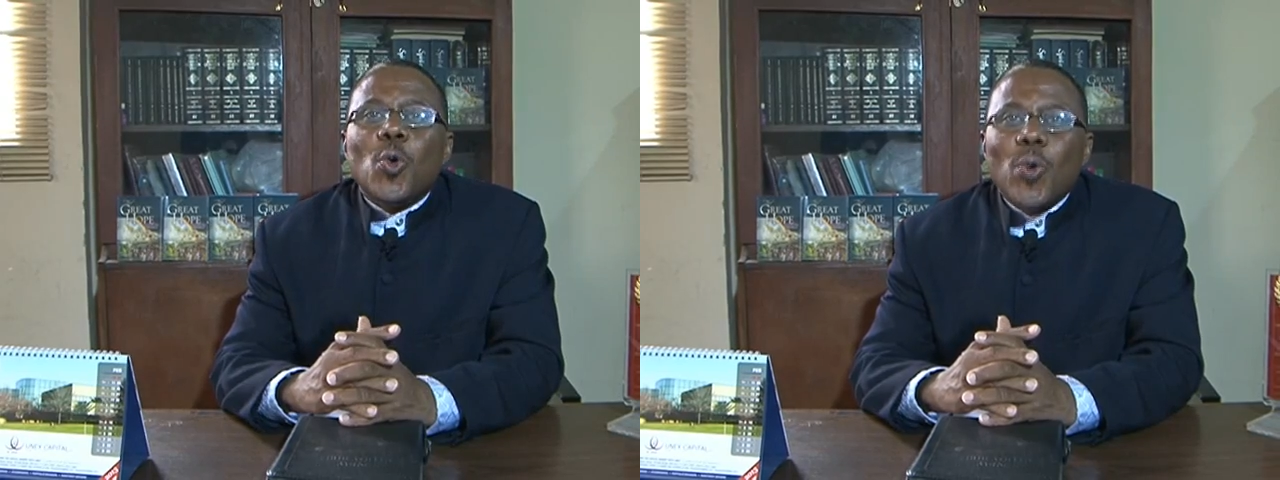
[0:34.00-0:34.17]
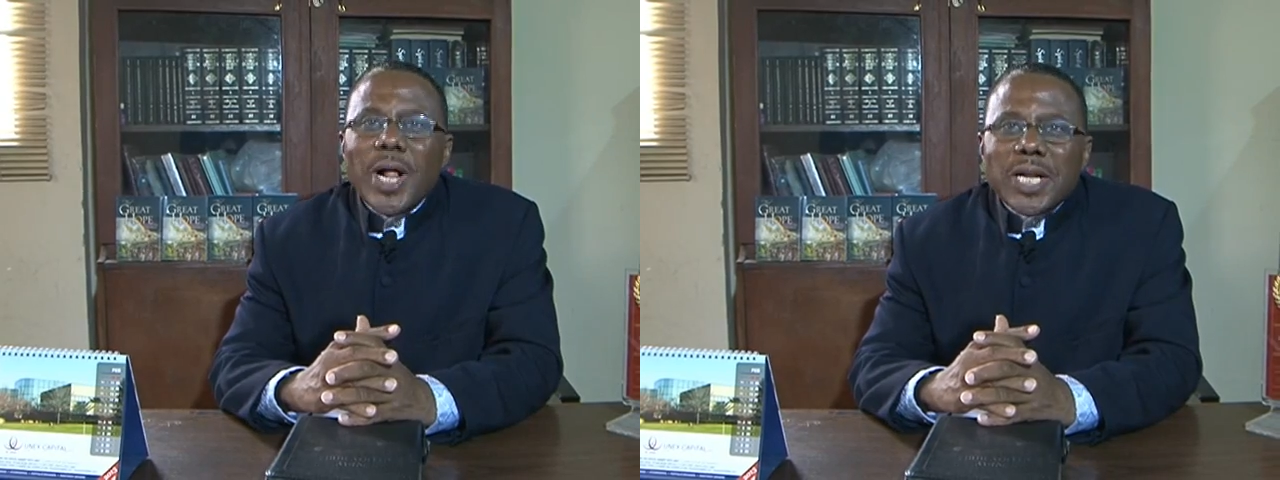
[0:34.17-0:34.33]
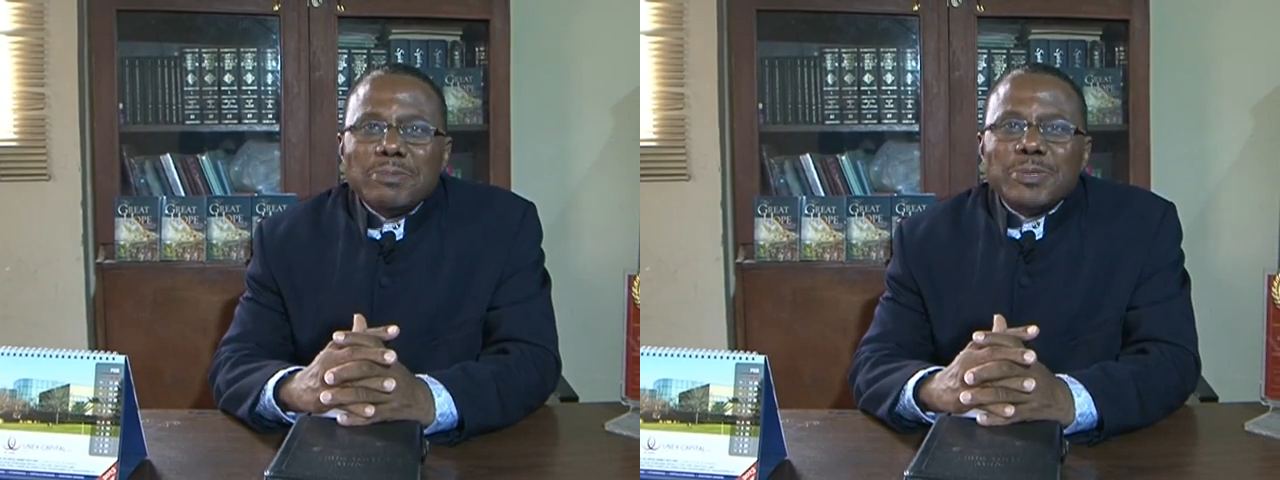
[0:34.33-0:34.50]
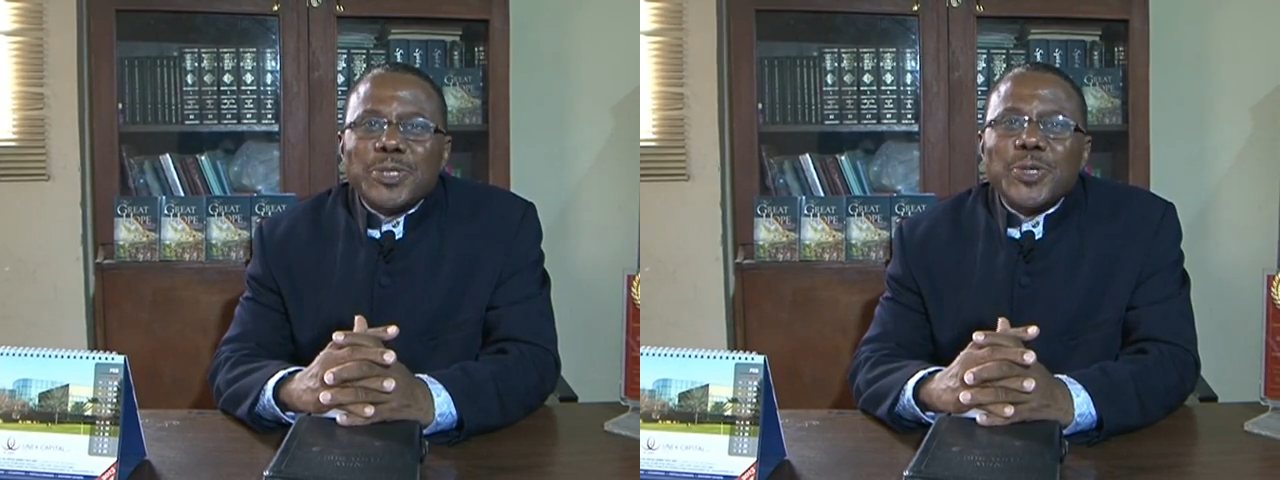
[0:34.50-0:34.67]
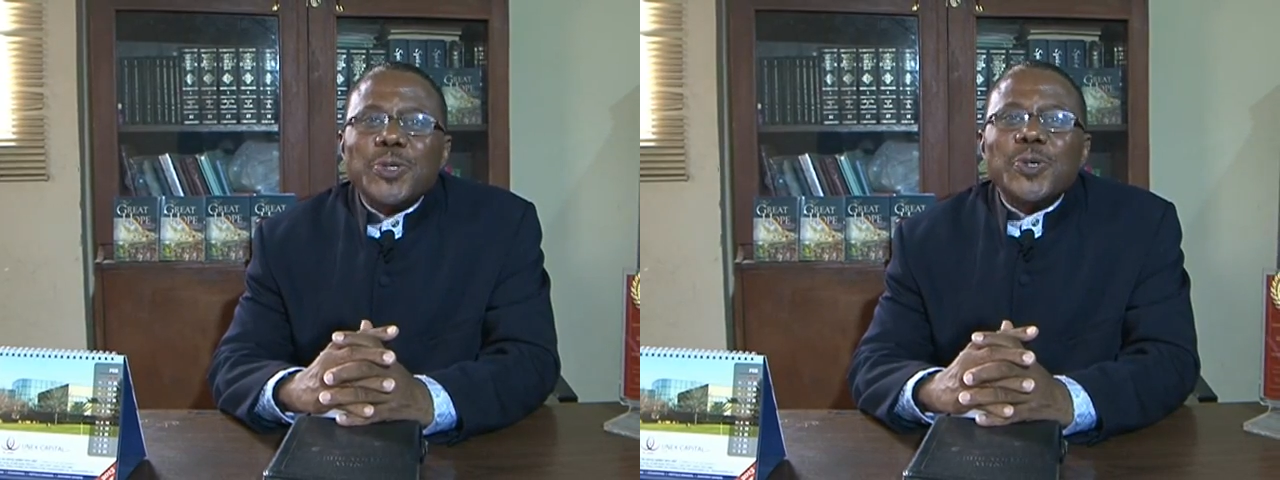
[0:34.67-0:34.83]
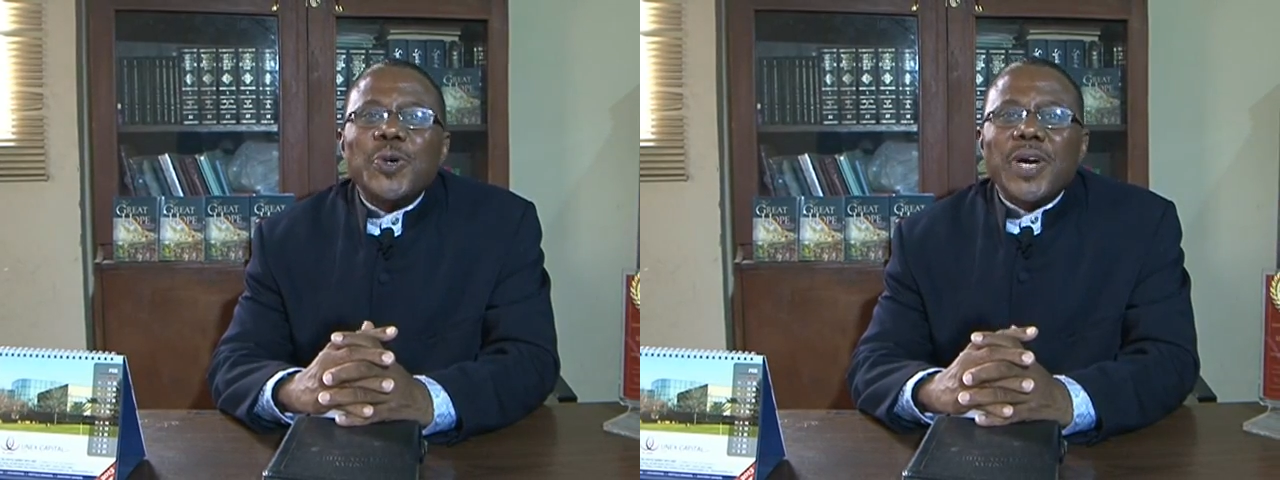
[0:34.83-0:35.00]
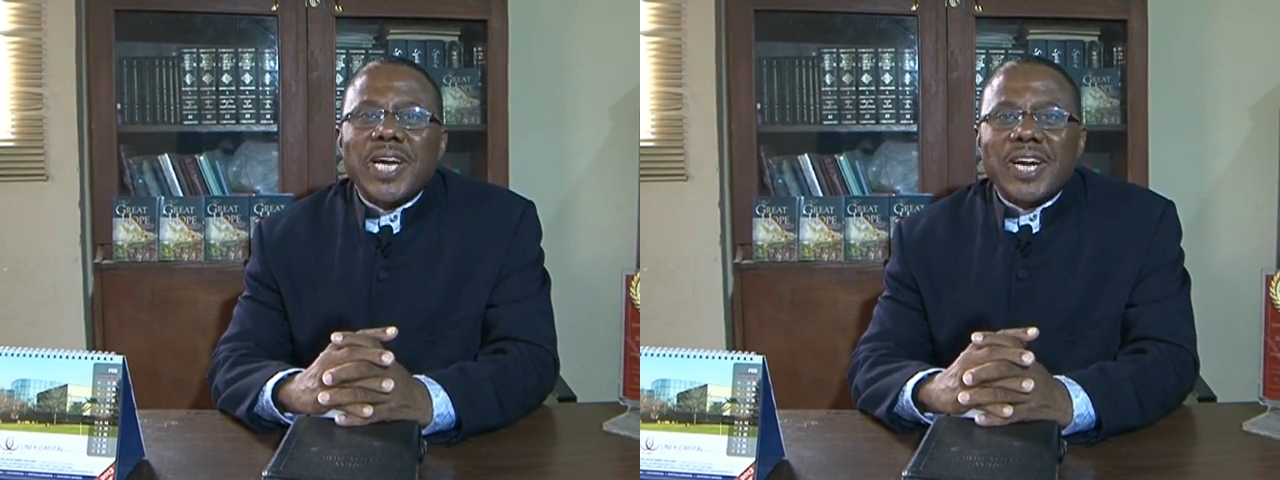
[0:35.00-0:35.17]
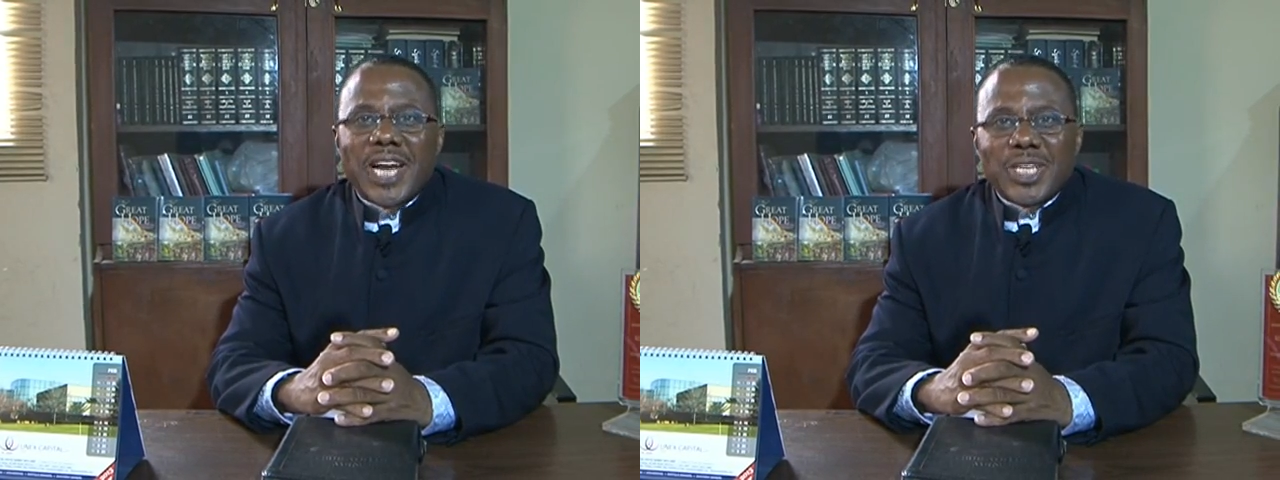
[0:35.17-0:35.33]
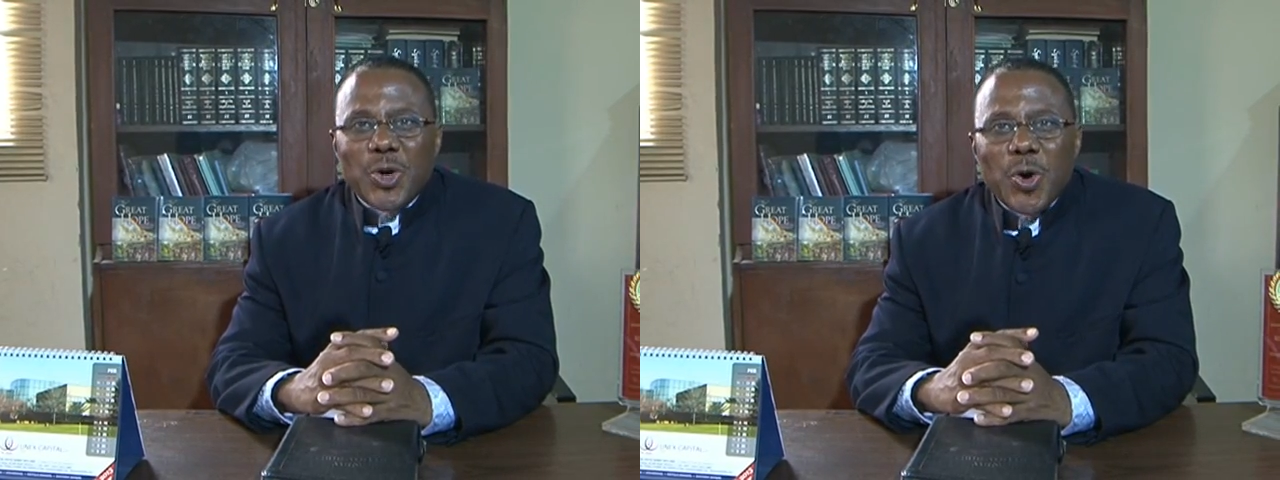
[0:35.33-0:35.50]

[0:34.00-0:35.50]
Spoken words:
Welcome to Great